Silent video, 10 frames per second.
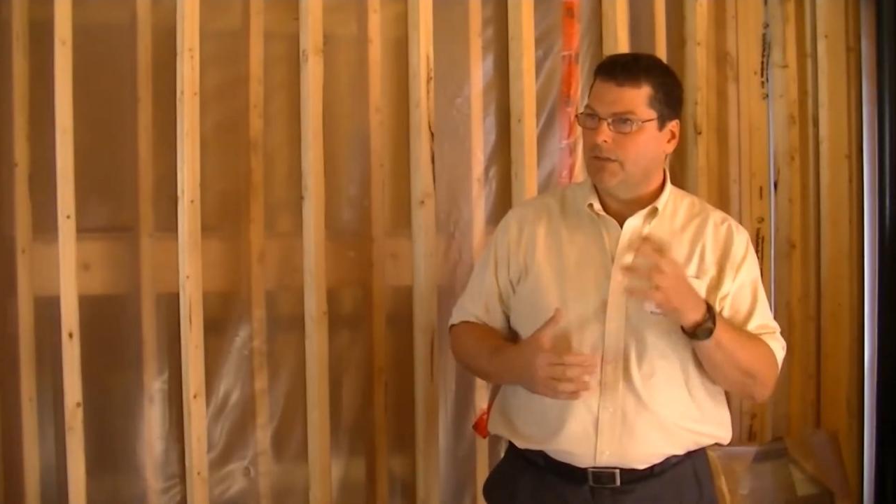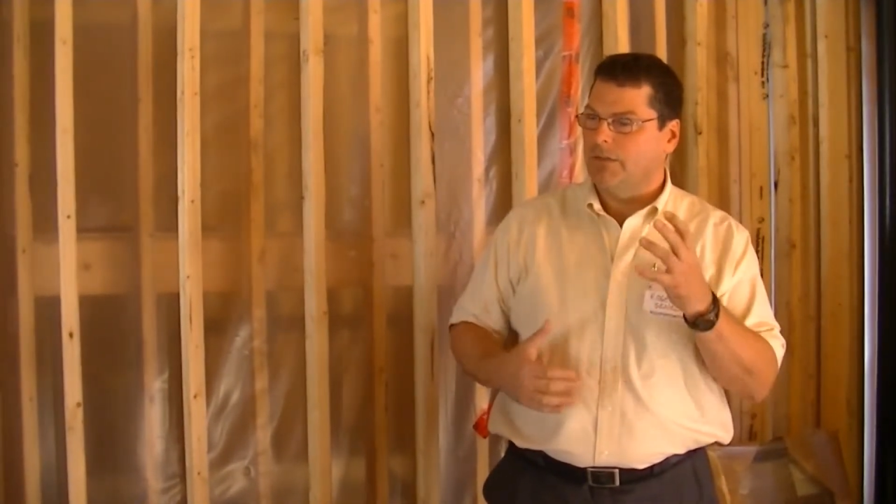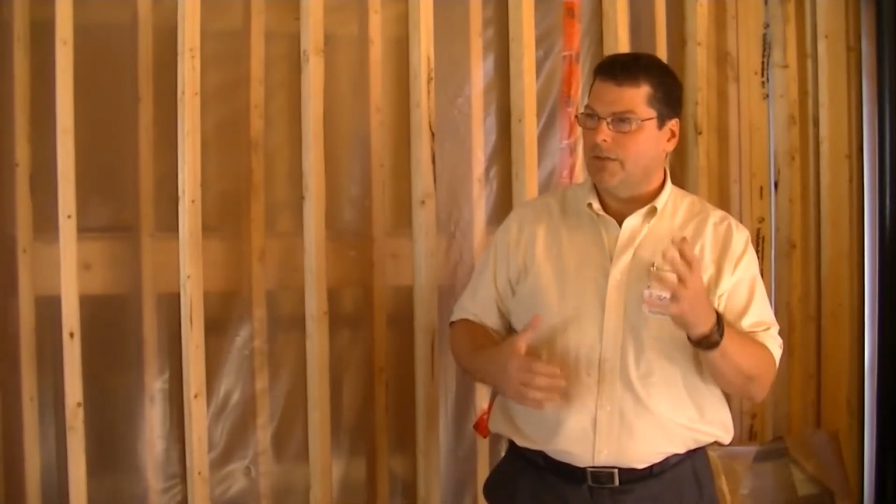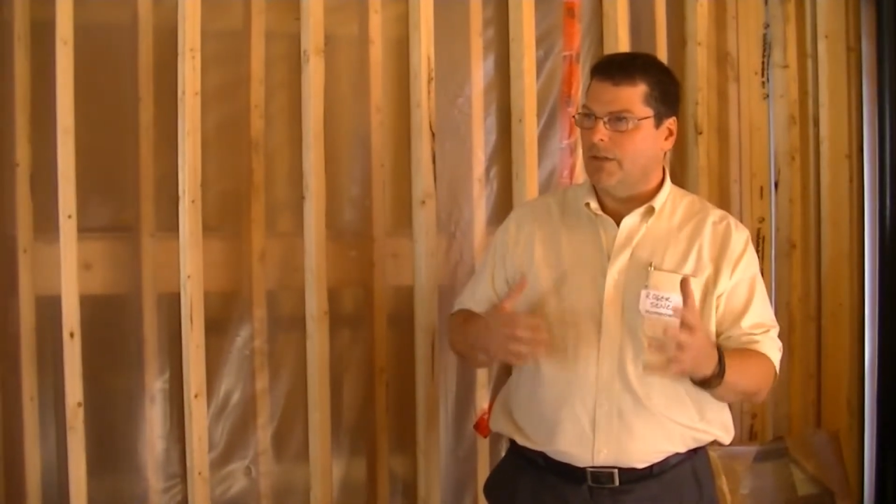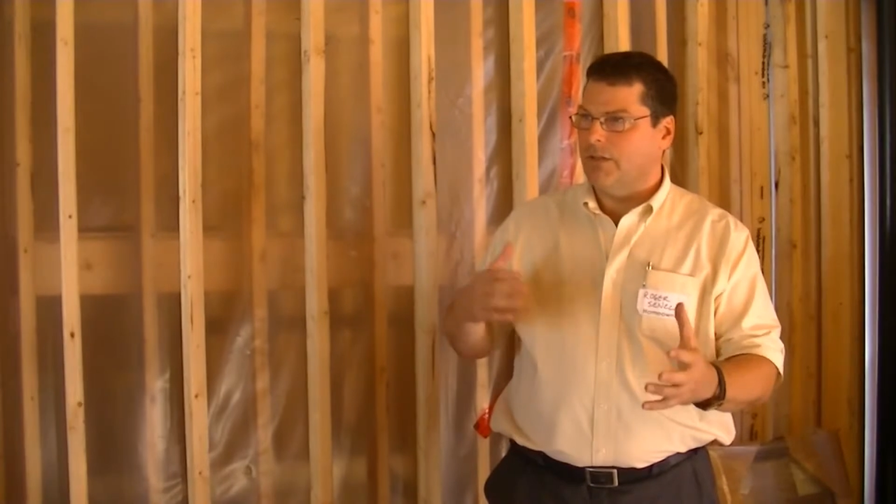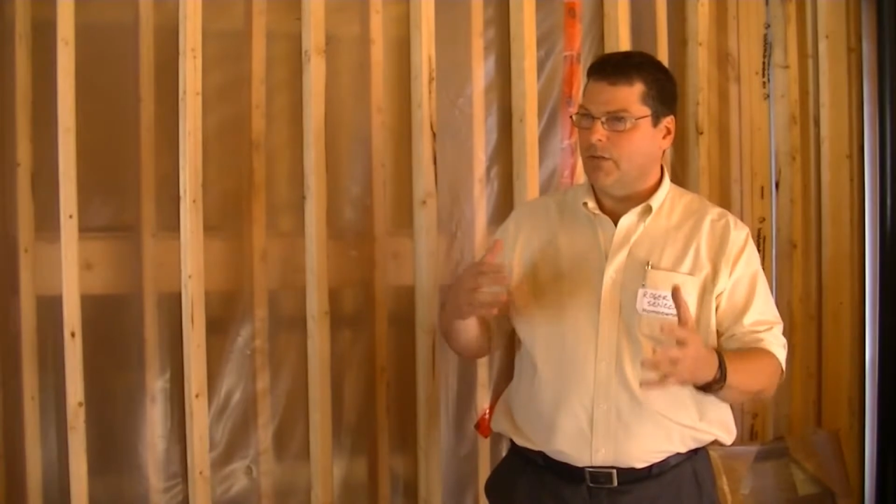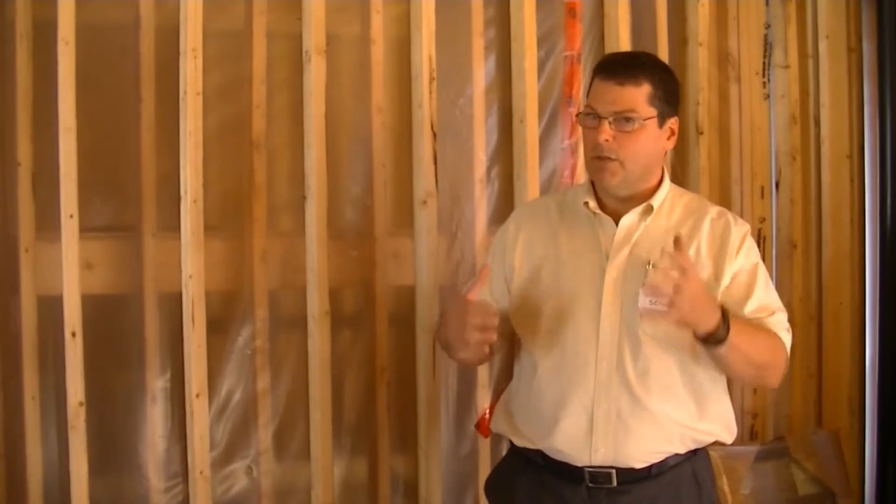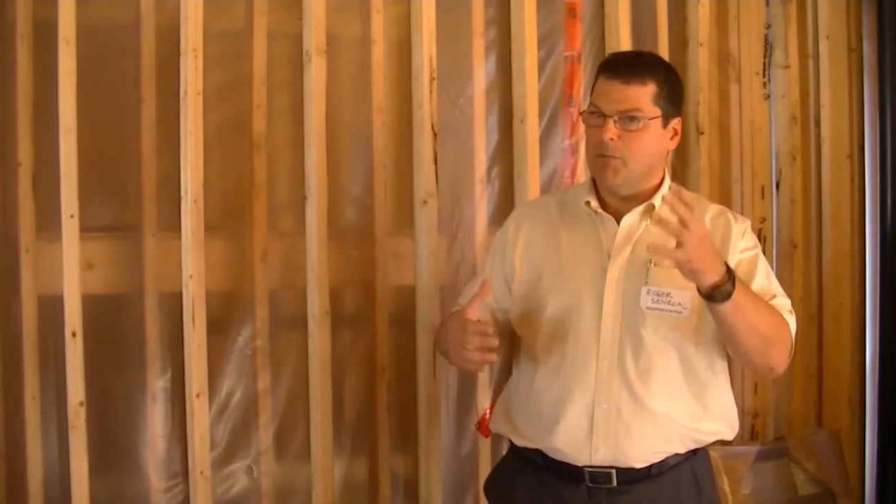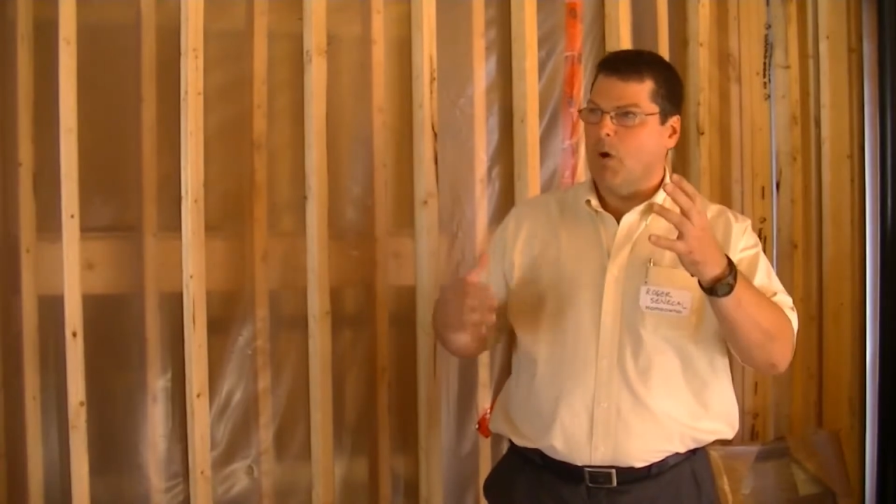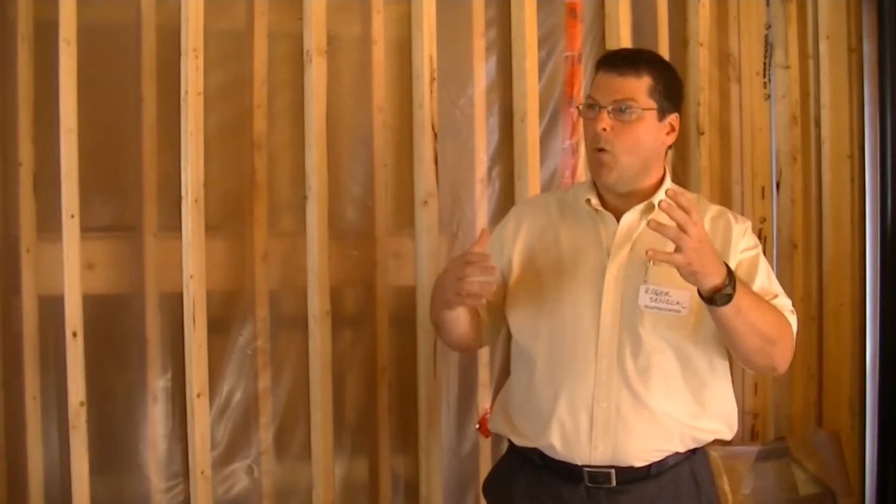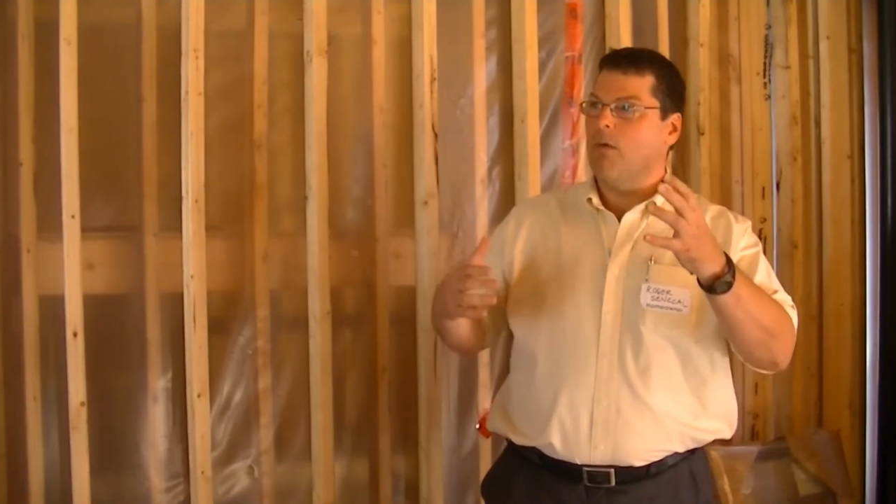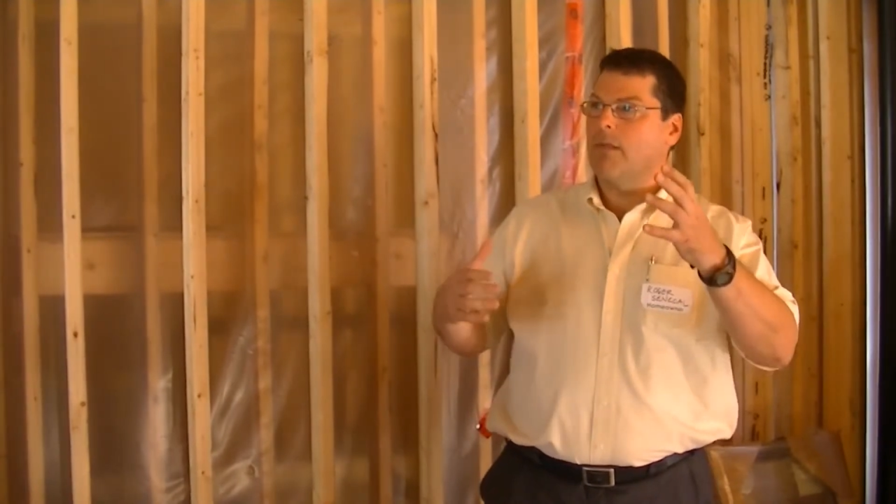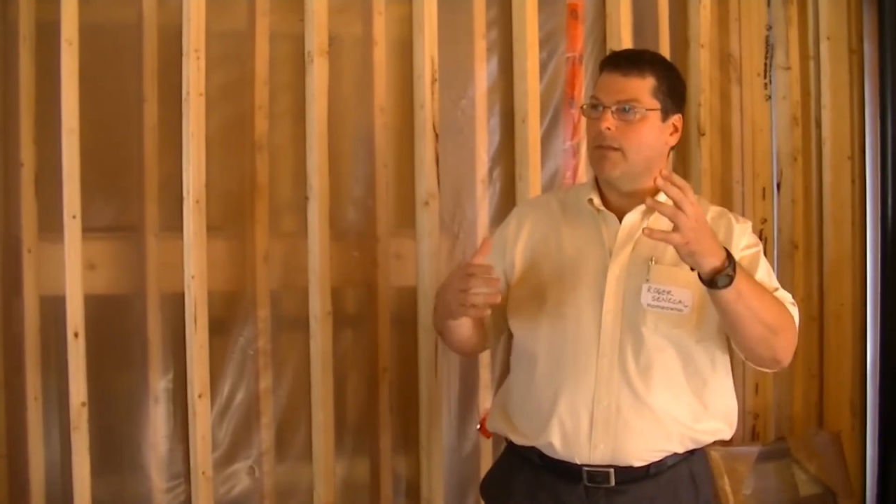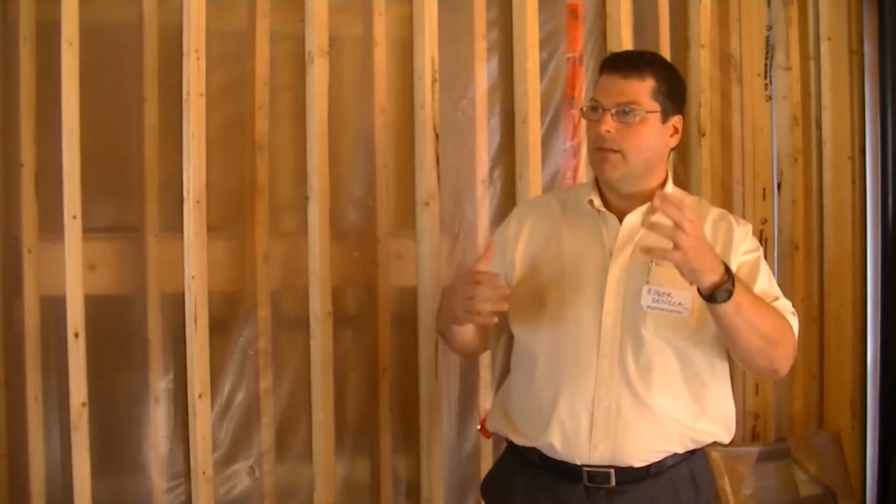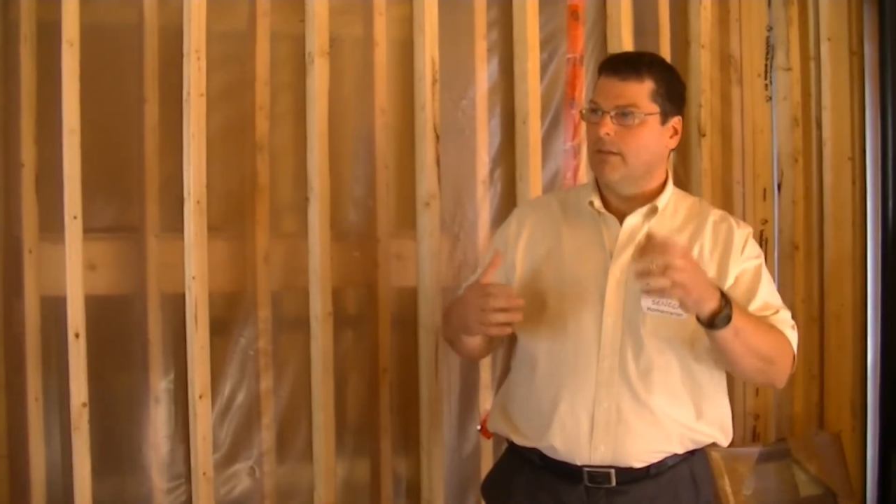you start doing both,